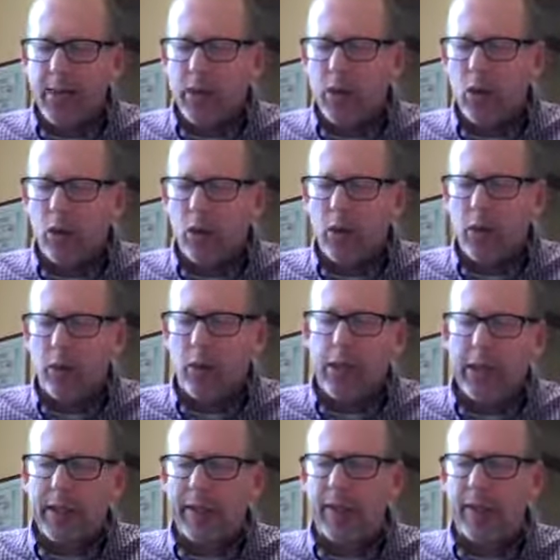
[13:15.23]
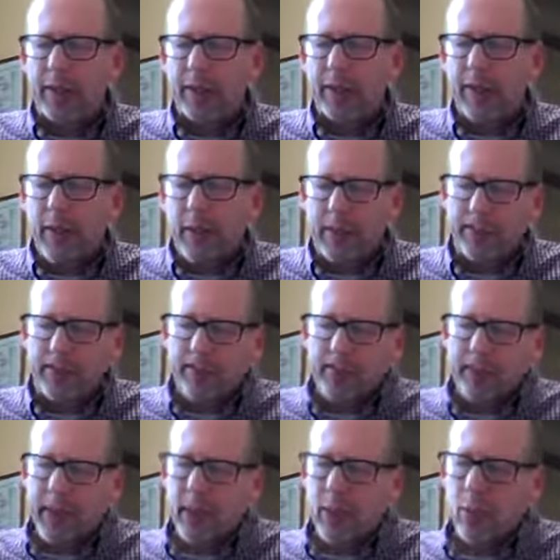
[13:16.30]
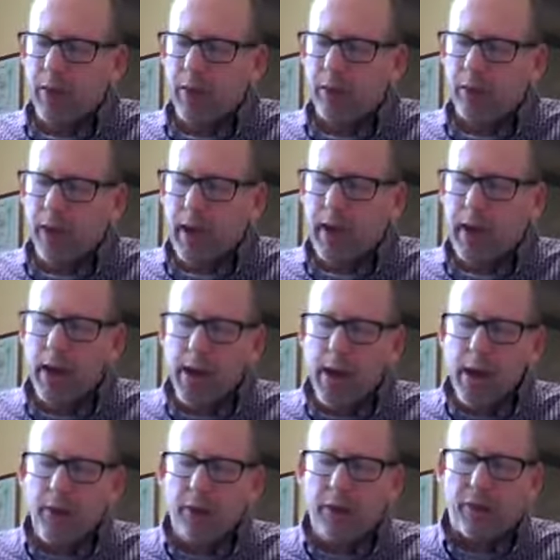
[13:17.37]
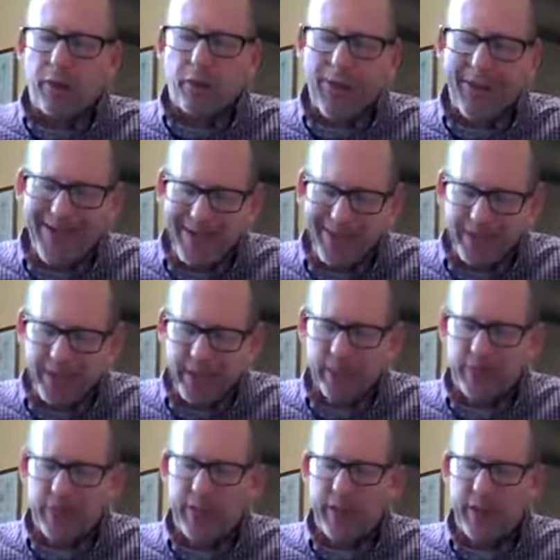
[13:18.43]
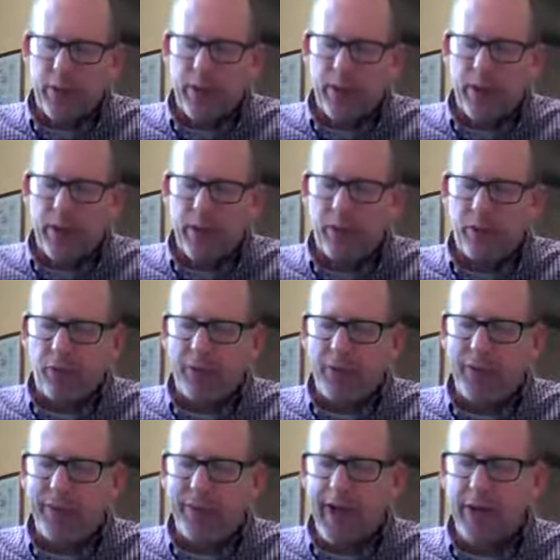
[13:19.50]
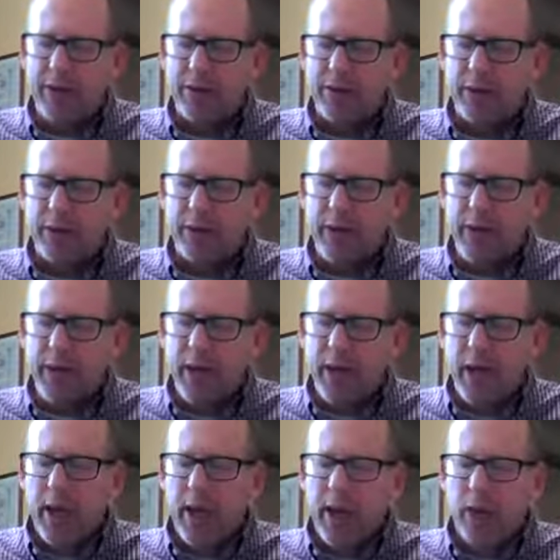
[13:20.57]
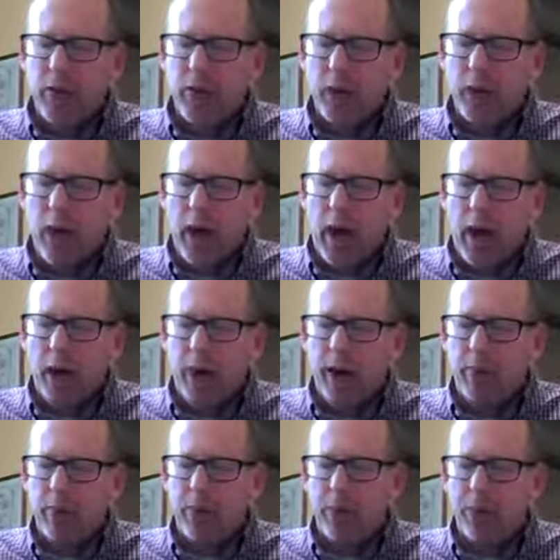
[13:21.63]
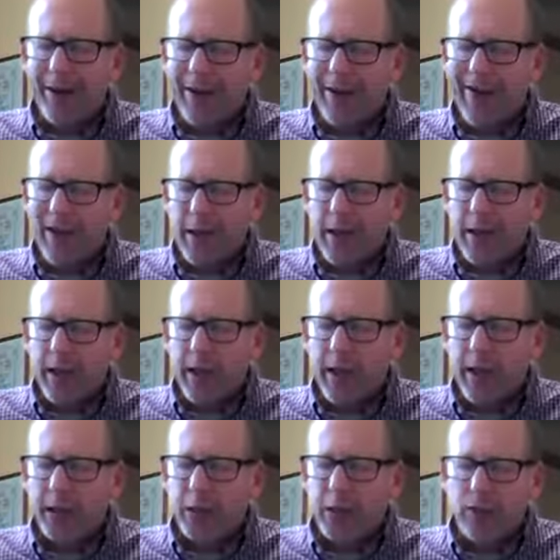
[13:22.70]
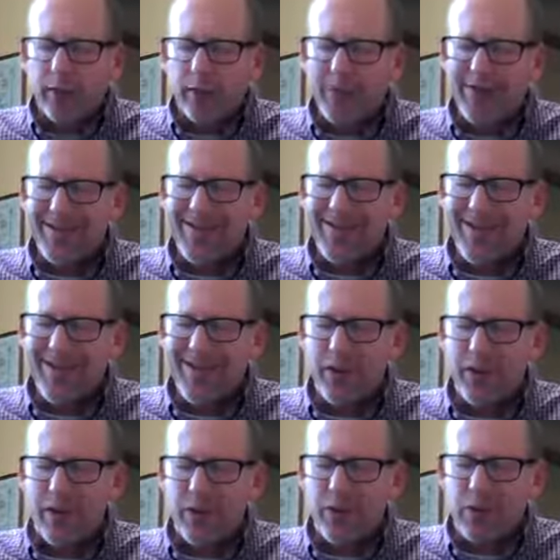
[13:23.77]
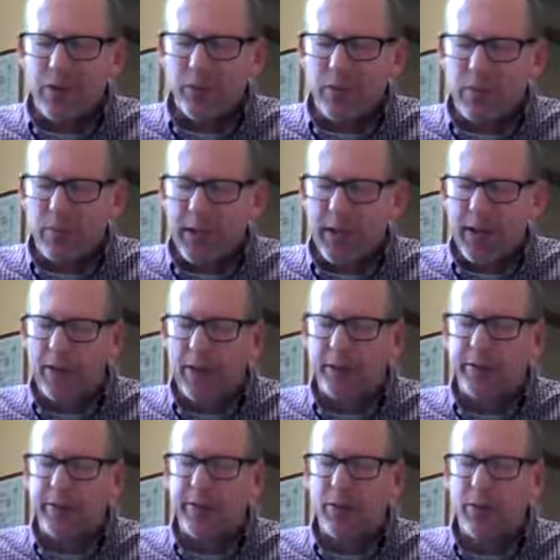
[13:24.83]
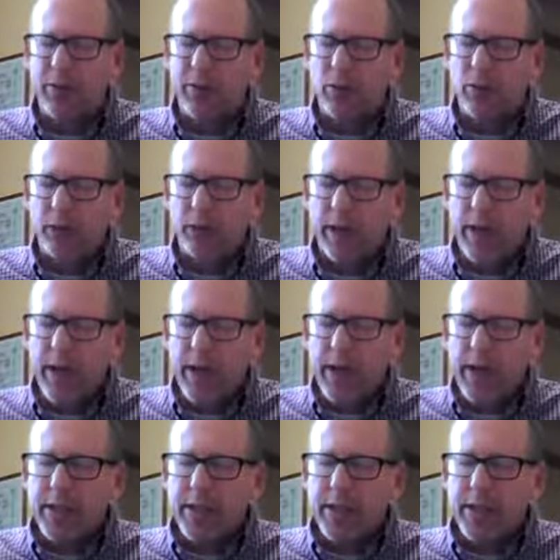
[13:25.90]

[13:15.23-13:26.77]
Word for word: And so, Lord, we lift them up. and uh, we pray, pray for healing for them. We pray for the doctors uh, who are bringing uh, services and care, first responders, those who are